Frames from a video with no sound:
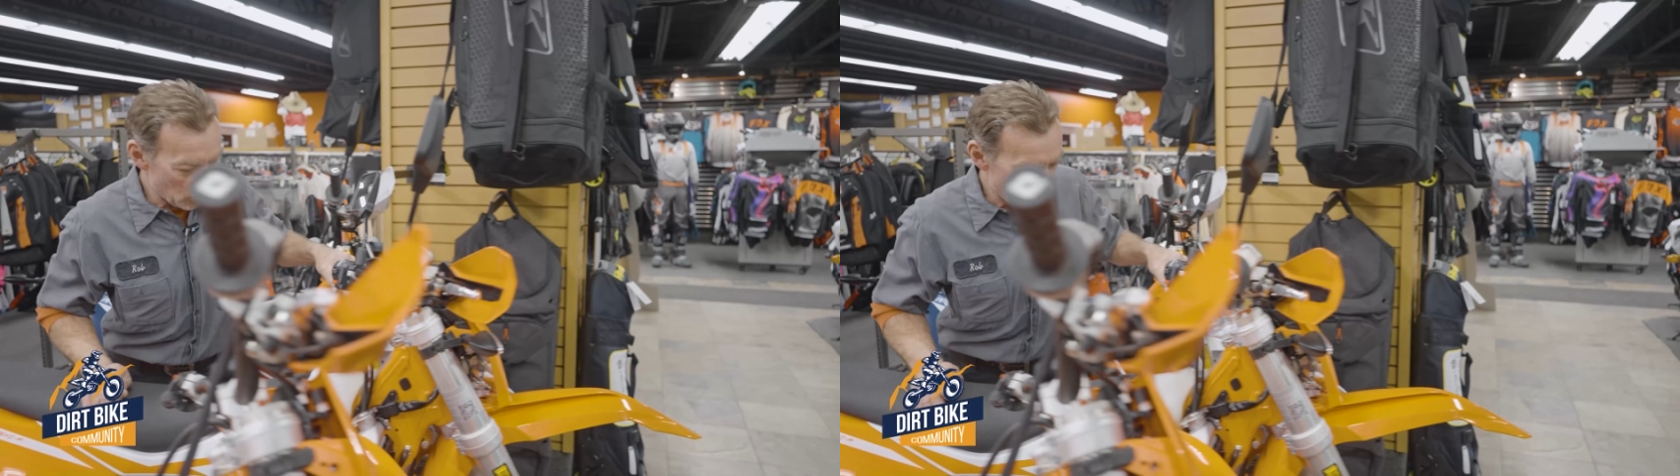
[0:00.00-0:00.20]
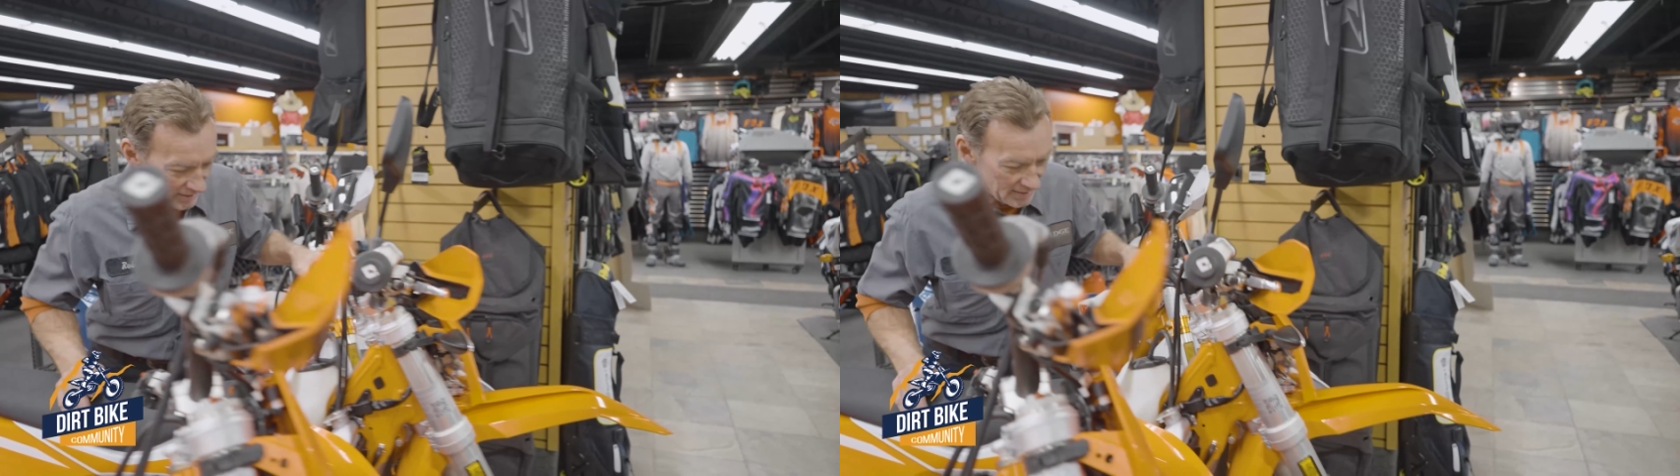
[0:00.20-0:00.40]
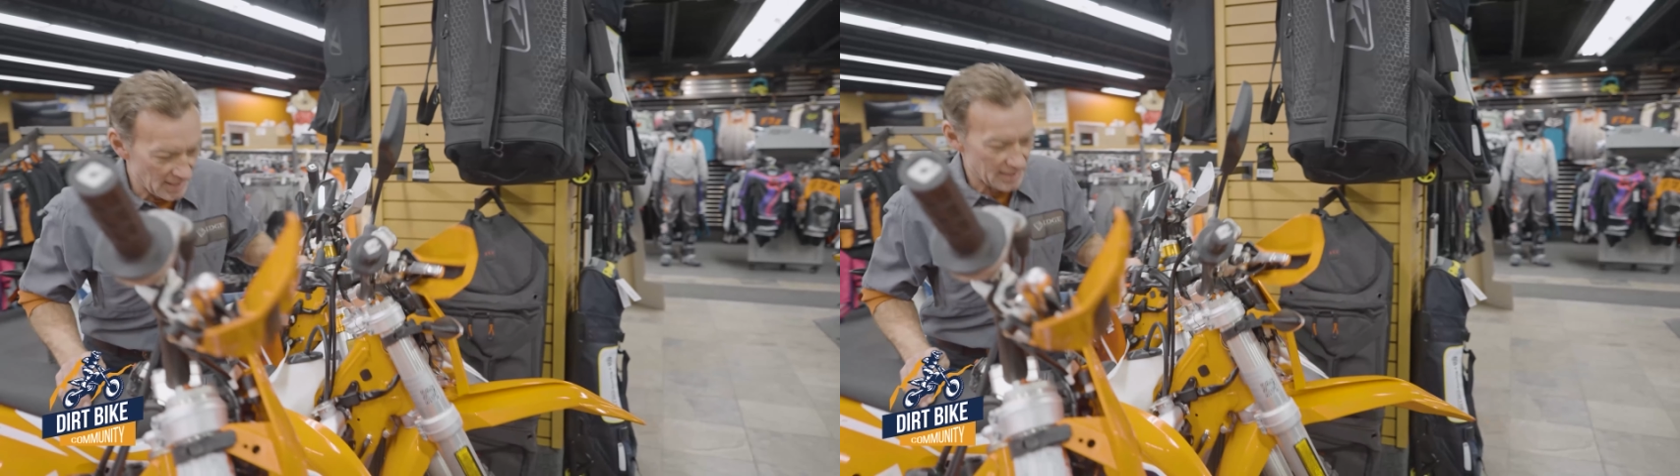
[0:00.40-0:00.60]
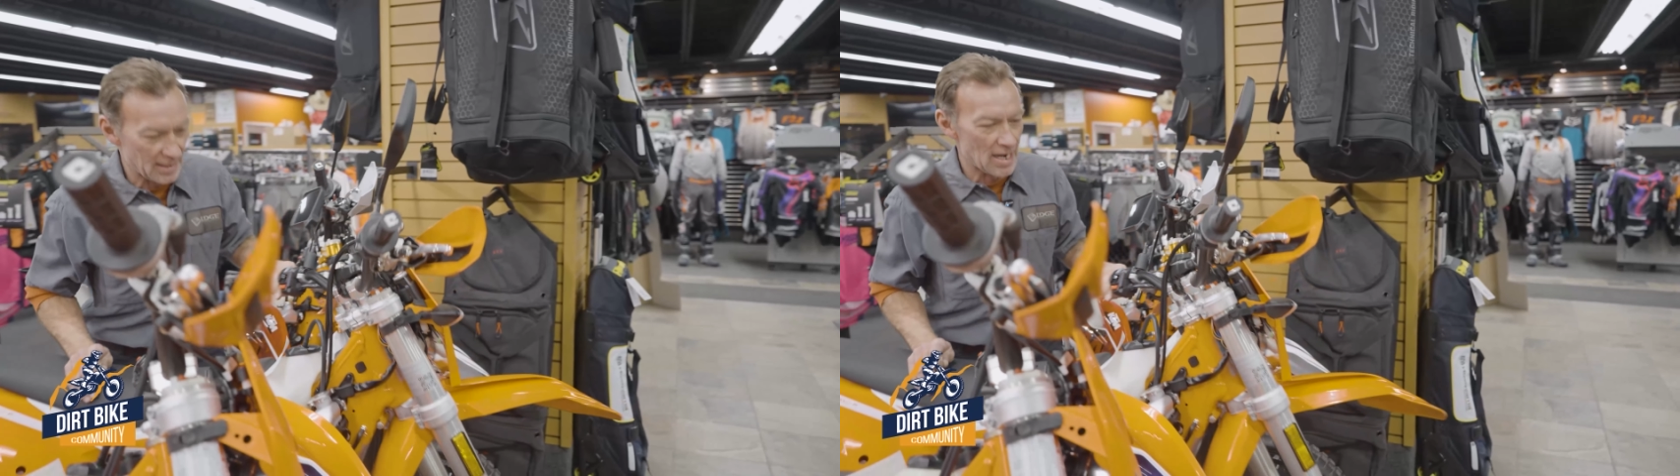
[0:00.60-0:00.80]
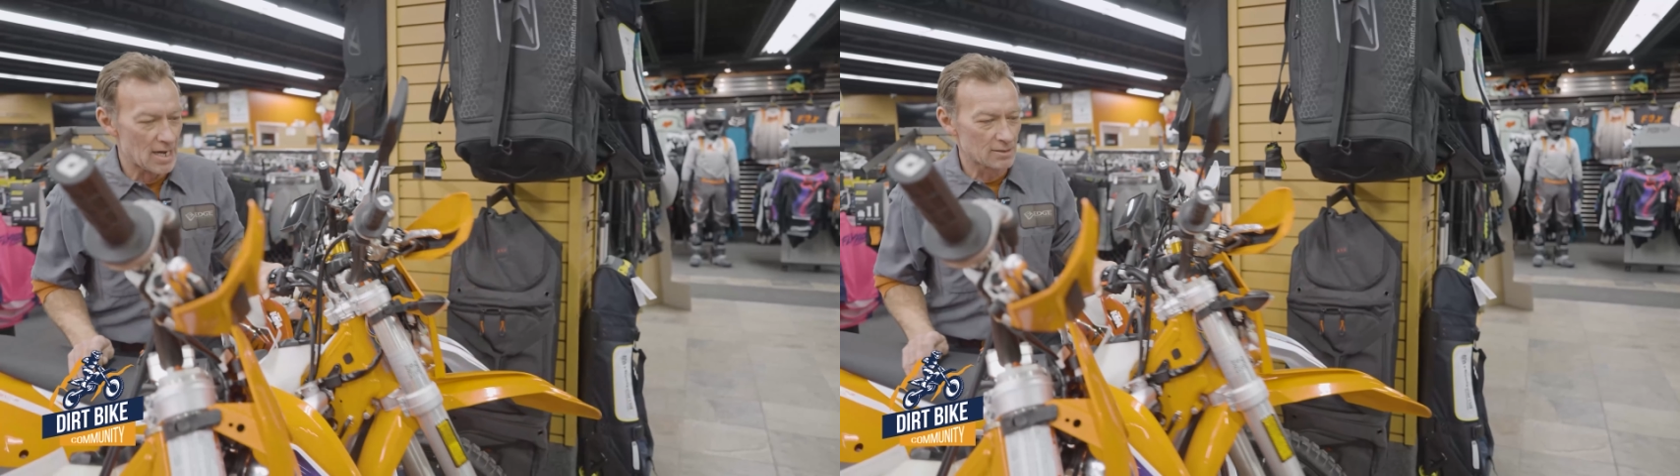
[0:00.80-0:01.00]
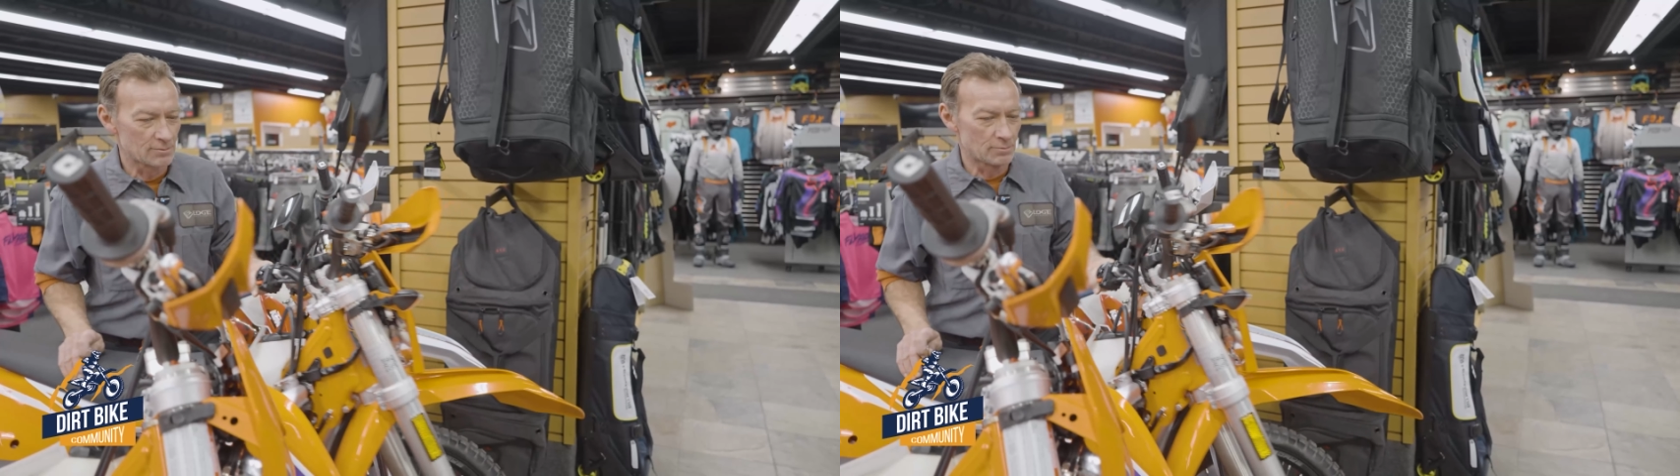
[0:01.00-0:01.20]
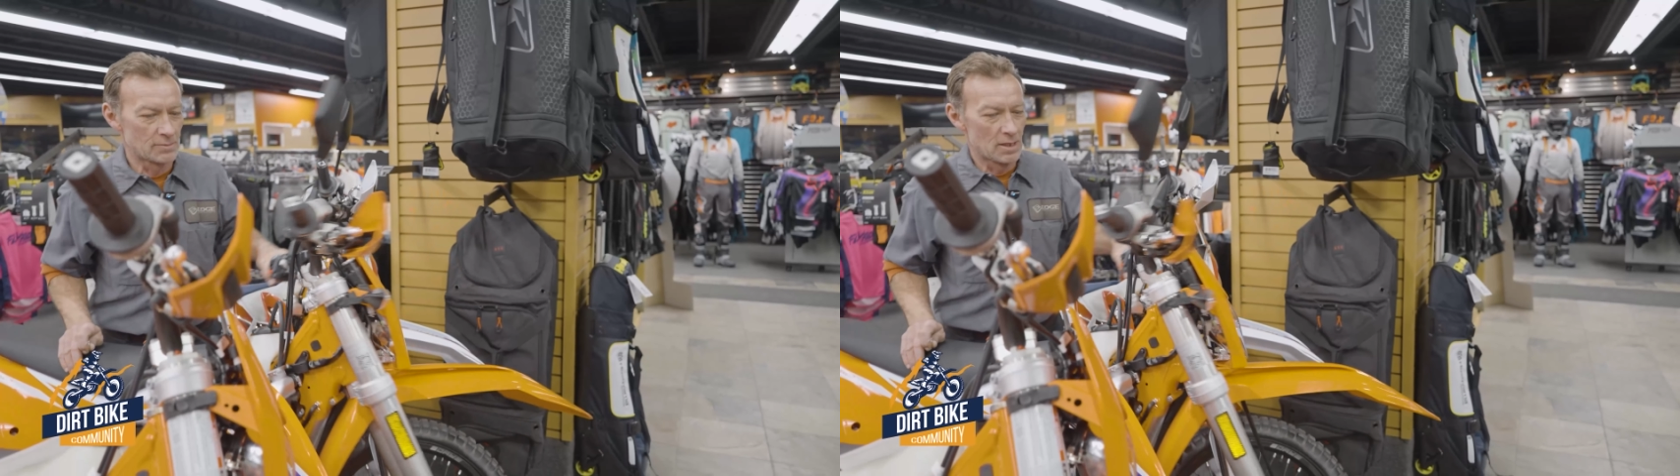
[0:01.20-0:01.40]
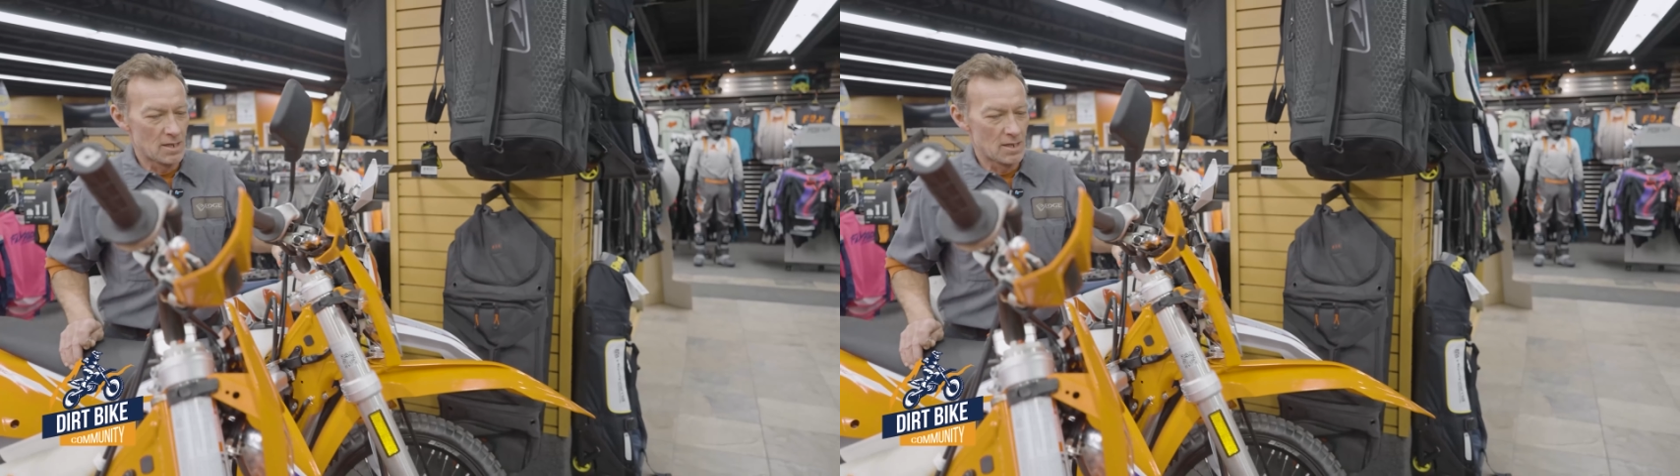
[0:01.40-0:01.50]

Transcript: want to take out and